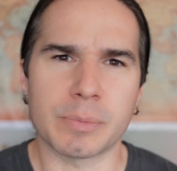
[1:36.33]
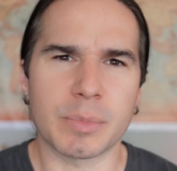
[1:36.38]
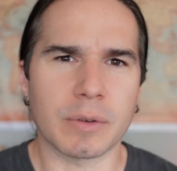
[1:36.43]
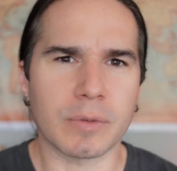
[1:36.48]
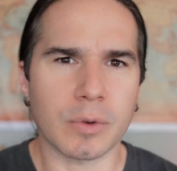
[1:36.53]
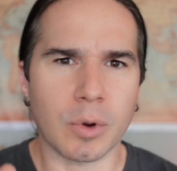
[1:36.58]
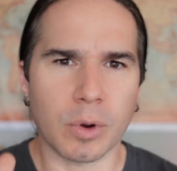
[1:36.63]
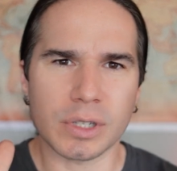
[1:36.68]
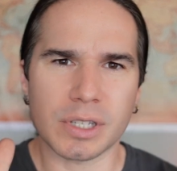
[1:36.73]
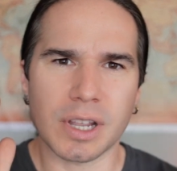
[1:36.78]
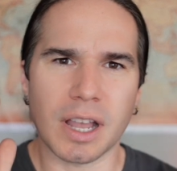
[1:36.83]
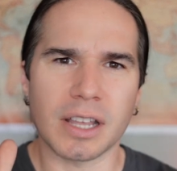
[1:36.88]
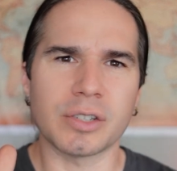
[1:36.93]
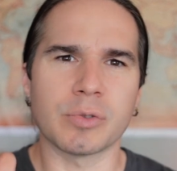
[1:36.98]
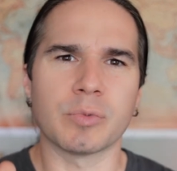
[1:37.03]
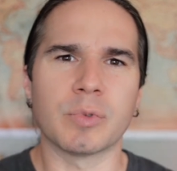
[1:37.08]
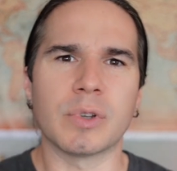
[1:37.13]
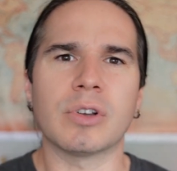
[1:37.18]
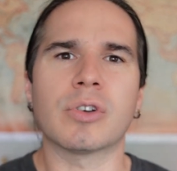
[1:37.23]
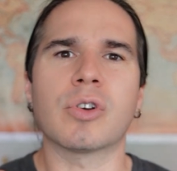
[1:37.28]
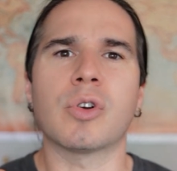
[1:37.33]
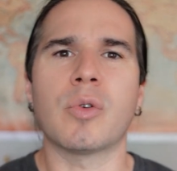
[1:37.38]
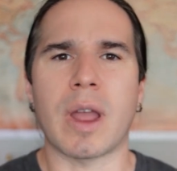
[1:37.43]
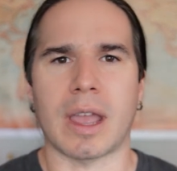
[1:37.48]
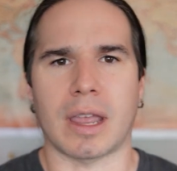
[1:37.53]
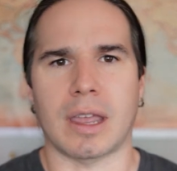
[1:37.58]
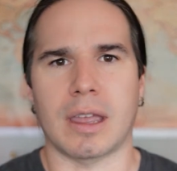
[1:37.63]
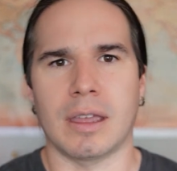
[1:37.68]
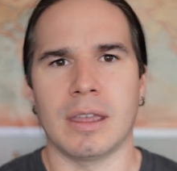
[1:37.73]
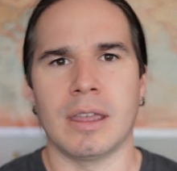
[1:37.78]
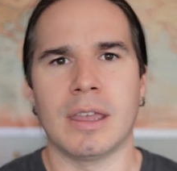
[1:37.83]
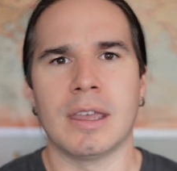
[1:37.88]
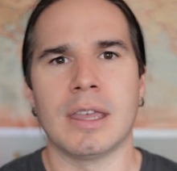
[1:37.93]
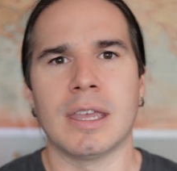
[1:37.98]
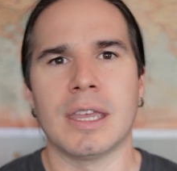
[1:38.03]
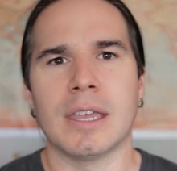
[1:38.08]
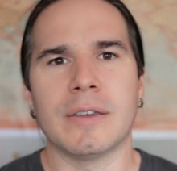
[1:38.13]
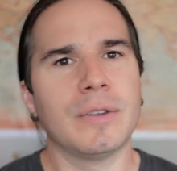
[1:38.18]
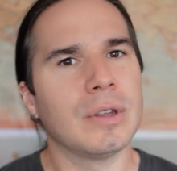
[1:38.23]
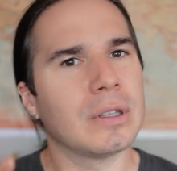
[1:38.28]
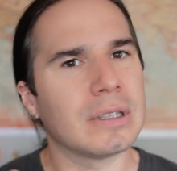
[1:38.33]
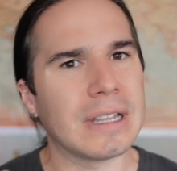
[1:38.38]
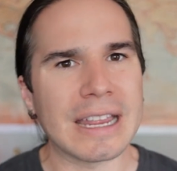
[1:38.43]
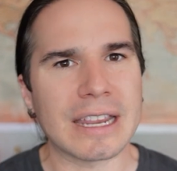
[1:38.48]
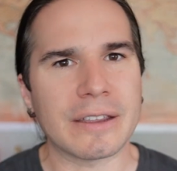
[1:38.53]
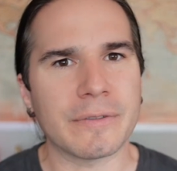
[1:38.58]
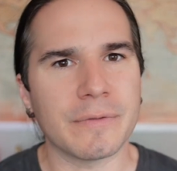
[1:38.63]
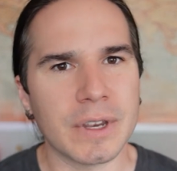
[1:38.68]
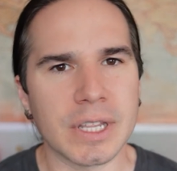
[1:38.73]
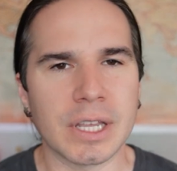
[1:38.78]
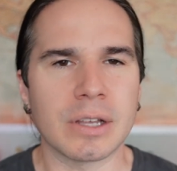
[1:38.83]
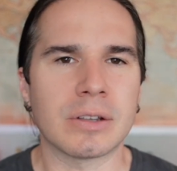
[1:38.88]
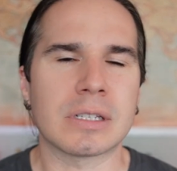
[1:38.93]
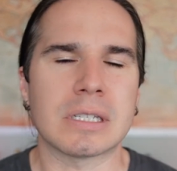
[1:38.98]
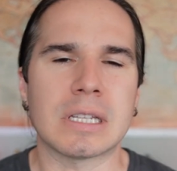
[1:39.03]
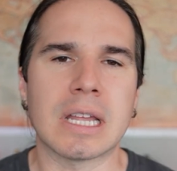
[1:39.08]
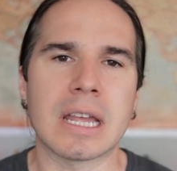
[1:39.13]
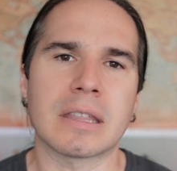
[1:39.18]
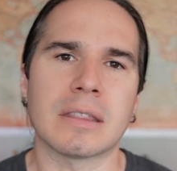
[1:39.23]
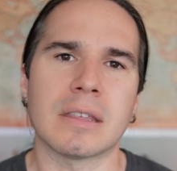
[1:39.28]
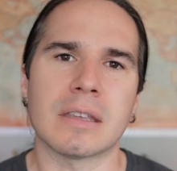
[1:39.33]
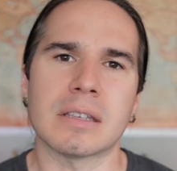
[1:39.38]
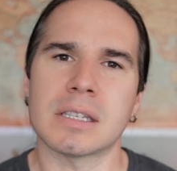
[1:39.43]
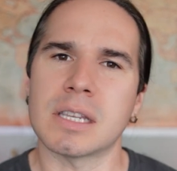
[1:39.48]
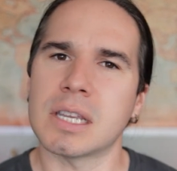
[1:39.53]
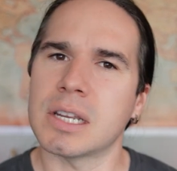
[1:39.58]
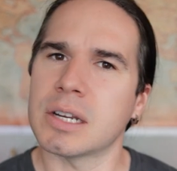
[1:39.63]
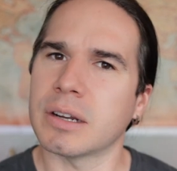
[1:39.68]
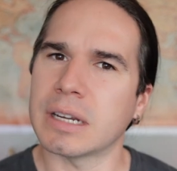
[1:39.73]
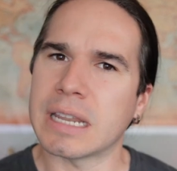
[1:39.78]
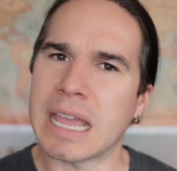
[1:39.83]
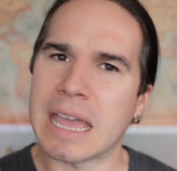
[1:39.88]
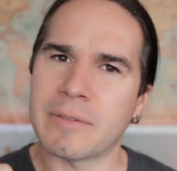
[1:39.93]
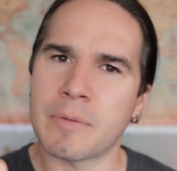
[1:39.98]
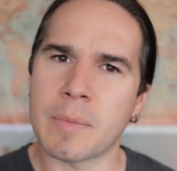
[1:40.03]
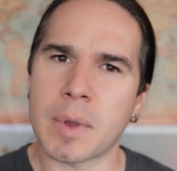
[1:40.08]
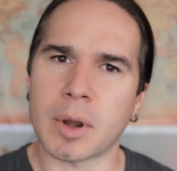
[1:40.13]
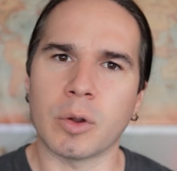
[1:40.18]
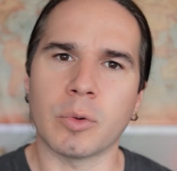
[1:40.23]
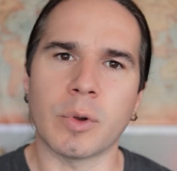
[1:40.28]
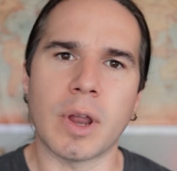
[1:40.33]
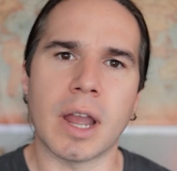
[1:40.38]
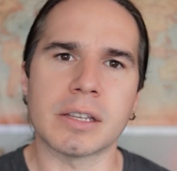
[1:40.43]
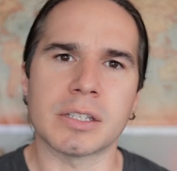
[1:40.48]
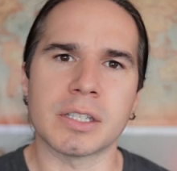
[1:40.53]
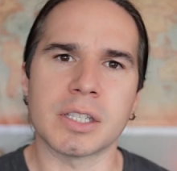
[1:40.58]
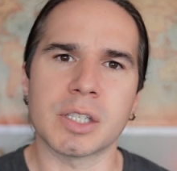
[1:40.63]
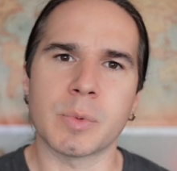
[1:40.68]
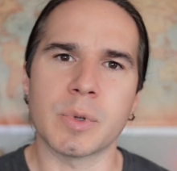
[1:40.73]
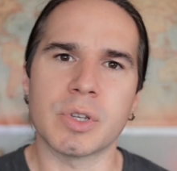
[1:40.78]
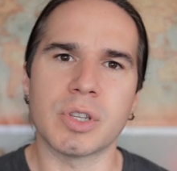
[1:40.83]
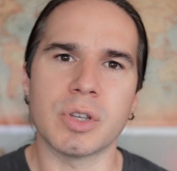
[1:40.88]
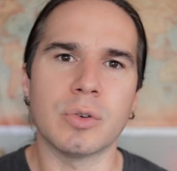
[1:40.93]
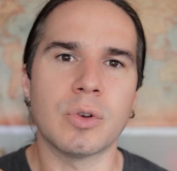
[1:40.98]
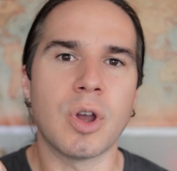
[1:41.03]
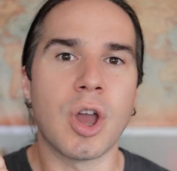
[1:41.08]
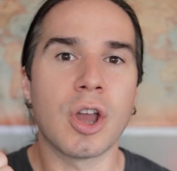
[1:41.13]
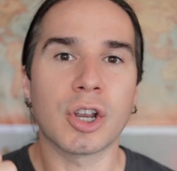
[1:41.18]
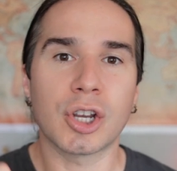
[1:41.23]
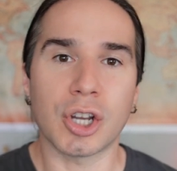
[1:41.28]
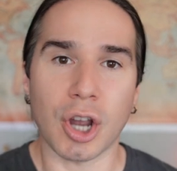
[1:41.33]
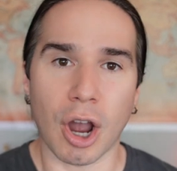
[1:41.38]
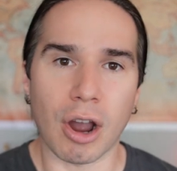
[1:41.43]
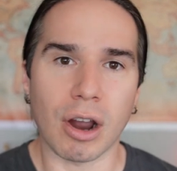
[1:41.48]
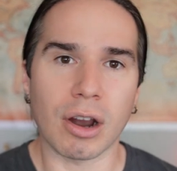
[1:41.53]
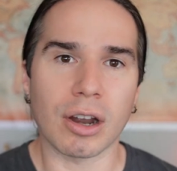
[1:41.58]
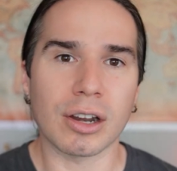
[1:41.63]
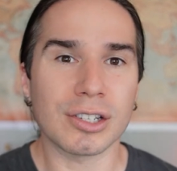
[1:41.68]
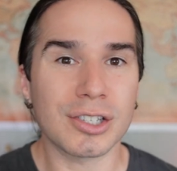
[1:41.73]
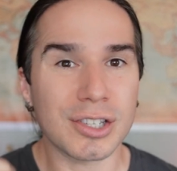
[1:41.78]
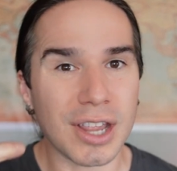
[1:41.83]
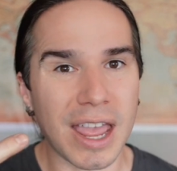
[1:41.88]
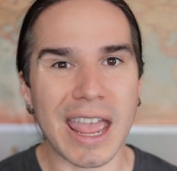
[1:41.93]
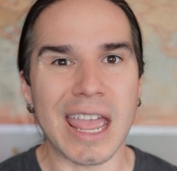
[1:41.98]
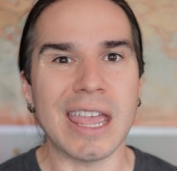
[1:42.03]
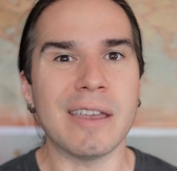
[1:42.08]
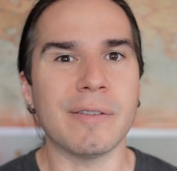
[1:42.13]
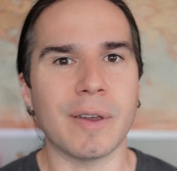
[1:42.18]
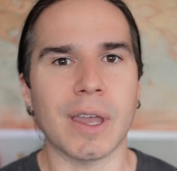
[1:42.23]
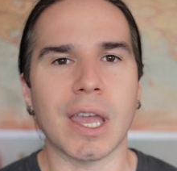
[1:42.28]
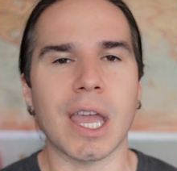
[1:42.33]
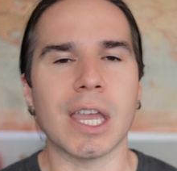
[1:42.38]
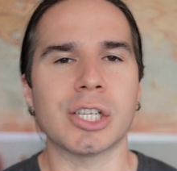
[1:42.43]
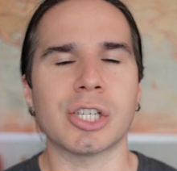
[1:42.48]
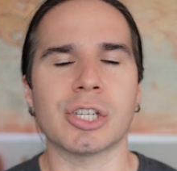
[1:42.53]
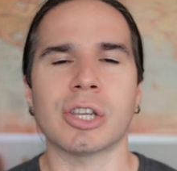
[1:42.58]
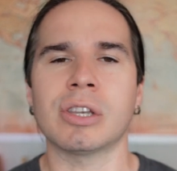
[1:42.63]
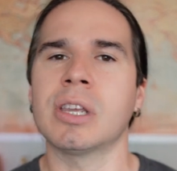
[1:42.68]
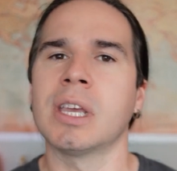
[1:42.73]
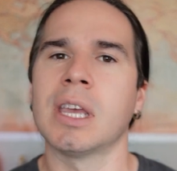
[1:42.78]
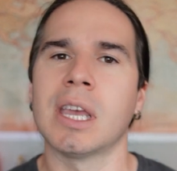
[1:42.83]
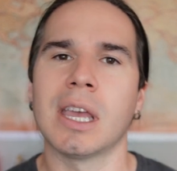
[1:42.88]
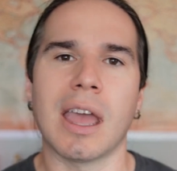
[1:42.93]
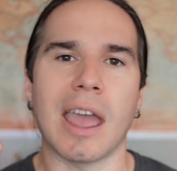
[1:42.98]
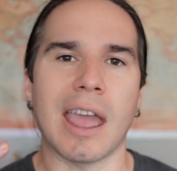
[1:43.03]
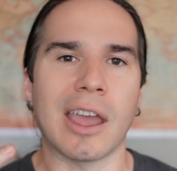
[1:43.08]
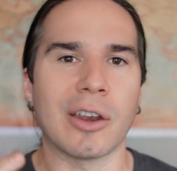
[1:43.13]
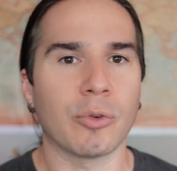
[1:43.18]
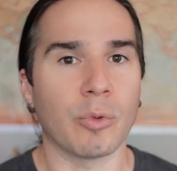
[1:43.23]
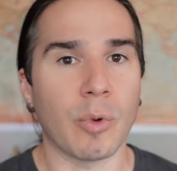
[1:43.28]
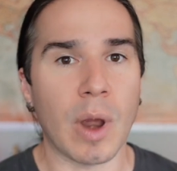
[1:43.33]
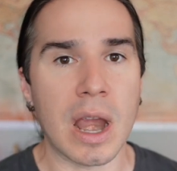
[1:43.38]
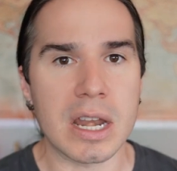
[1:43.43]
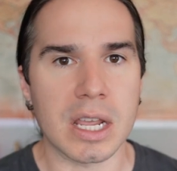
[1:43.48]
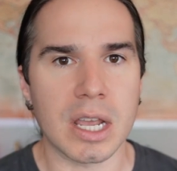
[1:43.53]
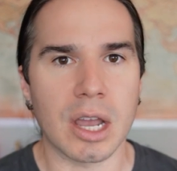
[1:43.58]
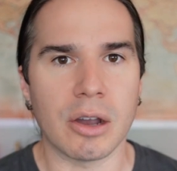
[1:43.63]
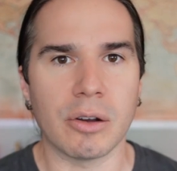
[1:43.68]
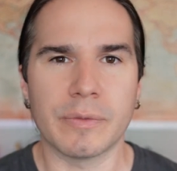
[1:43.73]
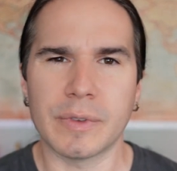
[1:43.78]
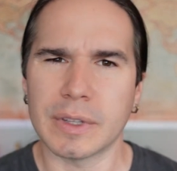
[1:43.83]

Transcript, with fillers: But of course, guys, real quick, if you like videos like this, here at Heavy Metal Horizons, we do cars, aviation, and radio.